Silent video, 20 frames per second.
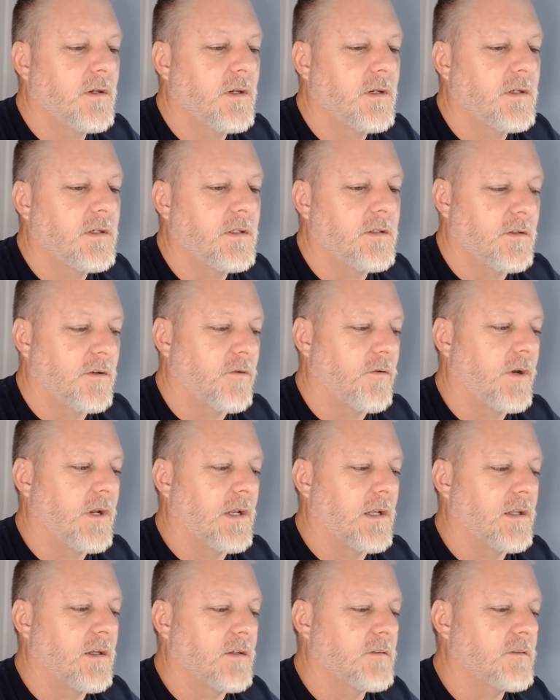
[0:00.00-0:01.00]
in the
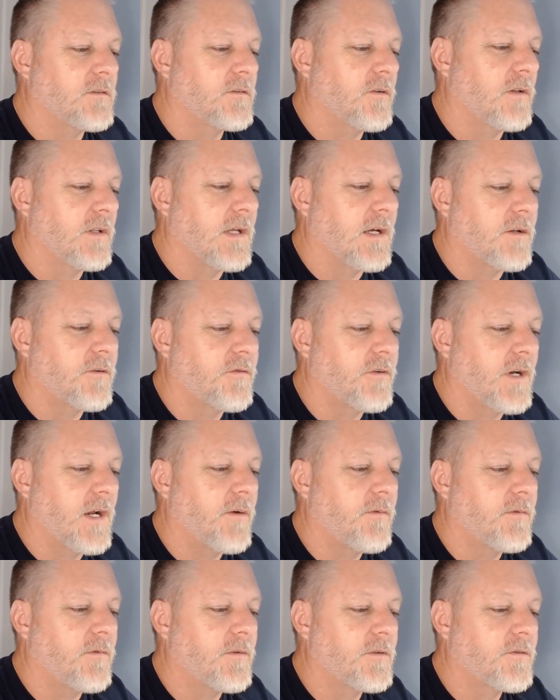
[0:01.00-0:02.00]
green list to allow
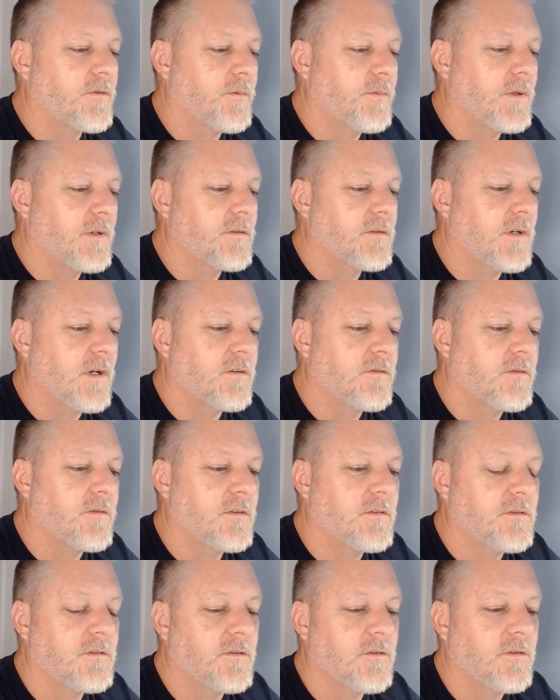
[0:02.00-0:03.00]
travelers from these
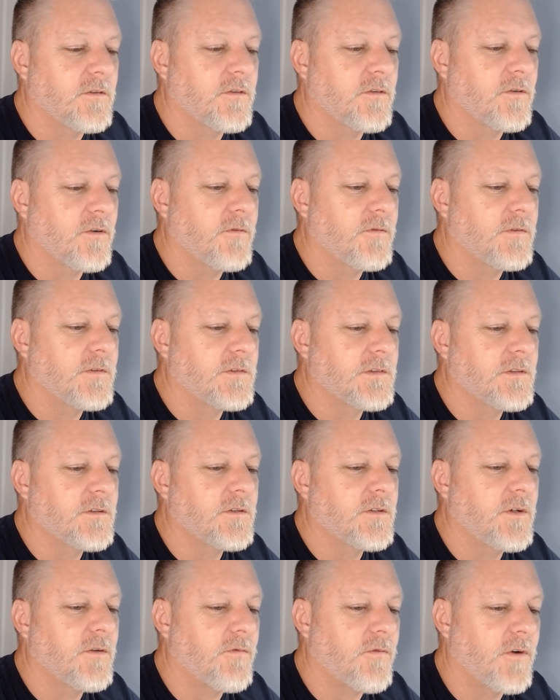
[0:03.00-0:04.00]
countries to enjoy
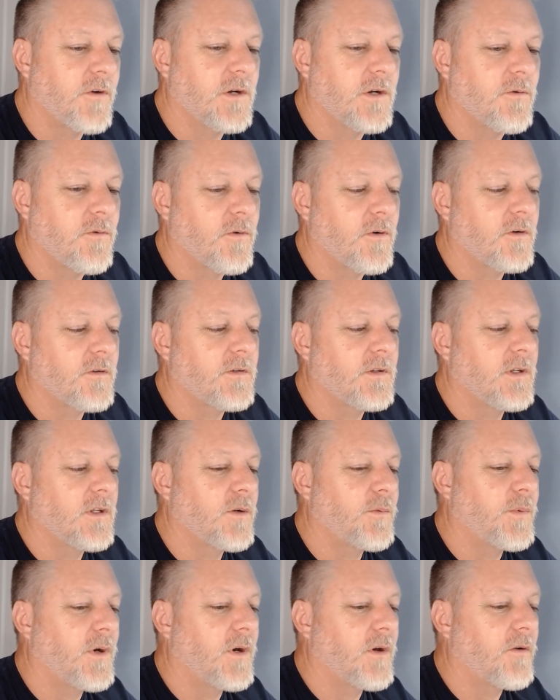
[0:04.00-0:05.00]
facility-free
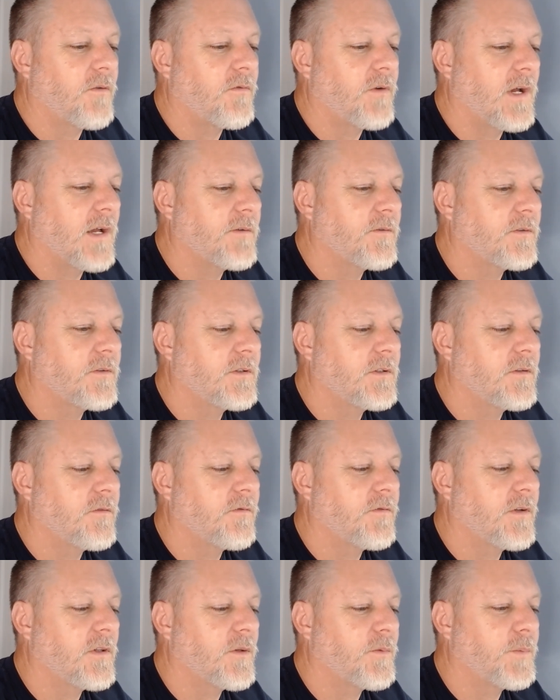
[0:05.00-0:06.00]
quarantine upon arrival in
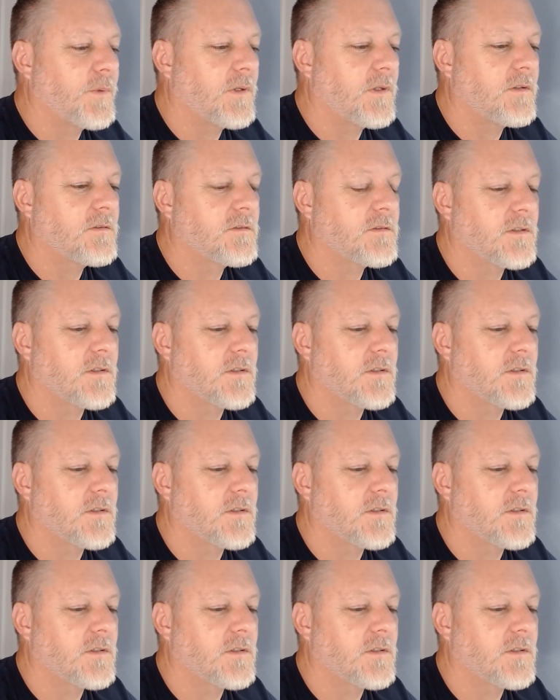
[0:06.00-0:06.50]
the Philippines.